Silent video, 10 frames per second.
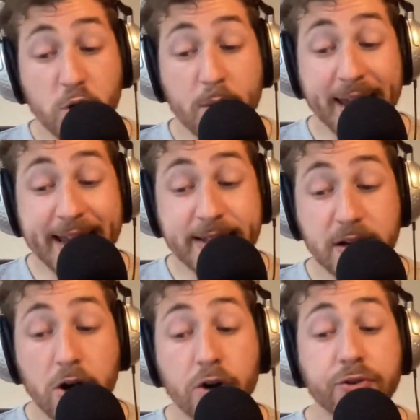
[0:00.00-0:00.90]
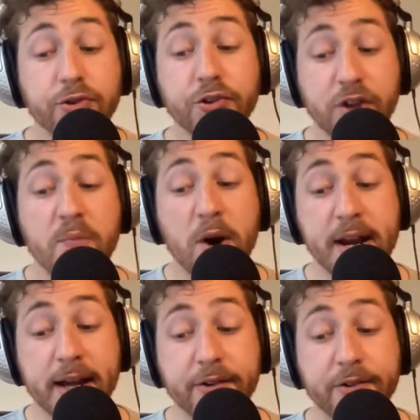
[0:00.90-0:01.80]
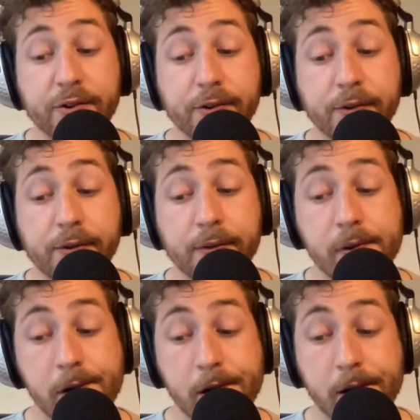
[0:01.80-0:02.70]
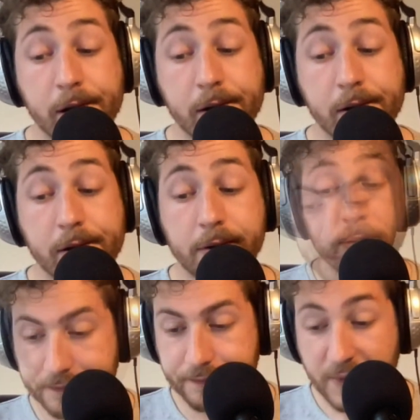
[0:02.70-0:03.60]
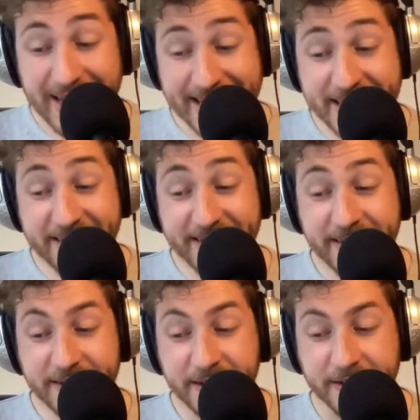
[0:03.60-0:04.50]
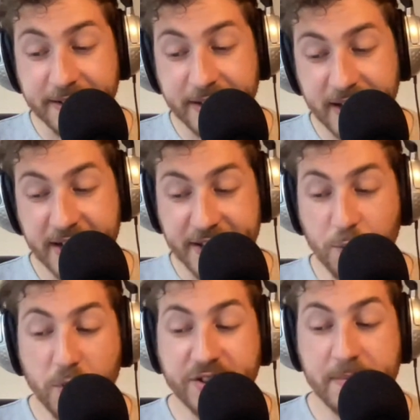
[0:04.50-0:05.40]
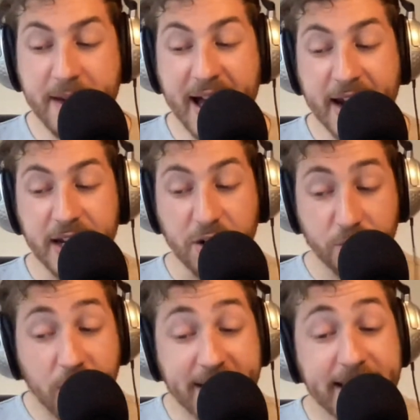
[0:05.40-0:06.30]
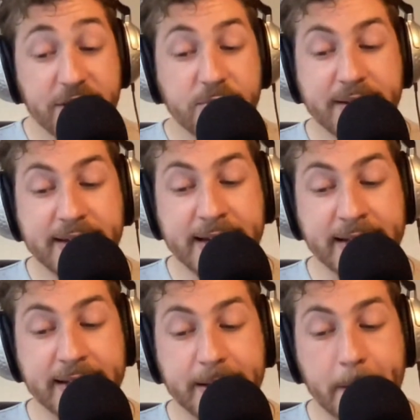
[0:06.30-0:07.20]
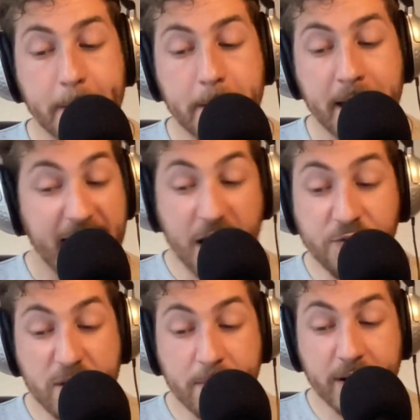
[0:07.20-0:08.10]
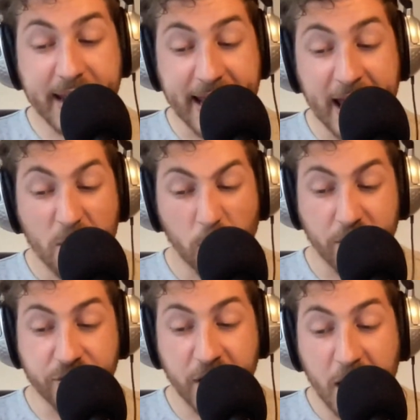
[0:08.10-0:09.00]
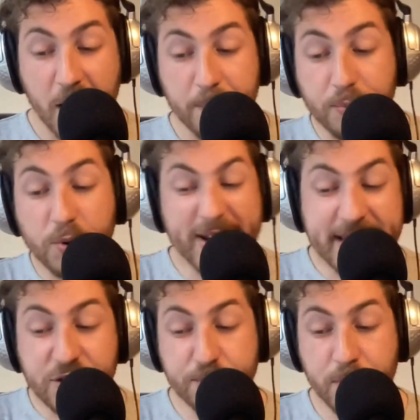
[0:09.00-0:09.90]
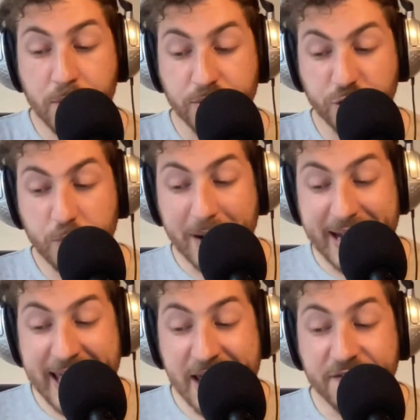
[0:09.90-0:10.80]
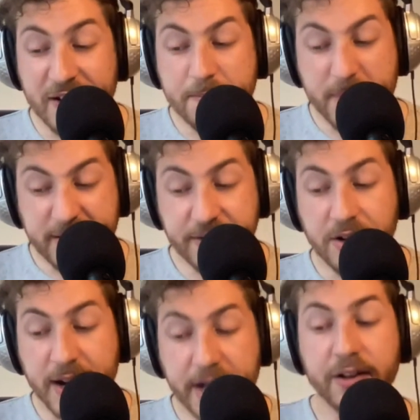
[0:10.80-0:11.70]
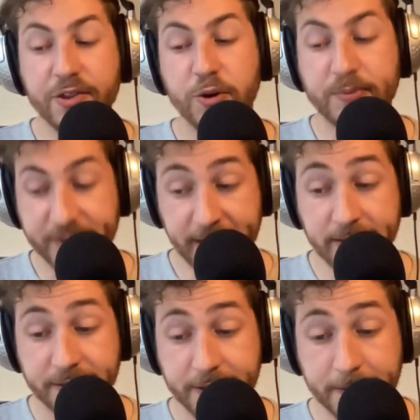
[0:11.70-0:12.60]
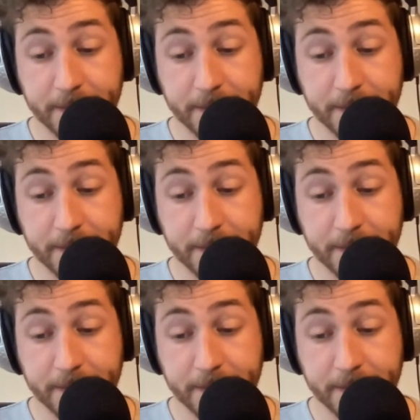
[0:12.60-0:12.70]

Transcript: By throwing it on someone else. In this instance, there was a man ready to his hand. Everybody was predisposed to believe in Mr. Inglethorpe's guilt.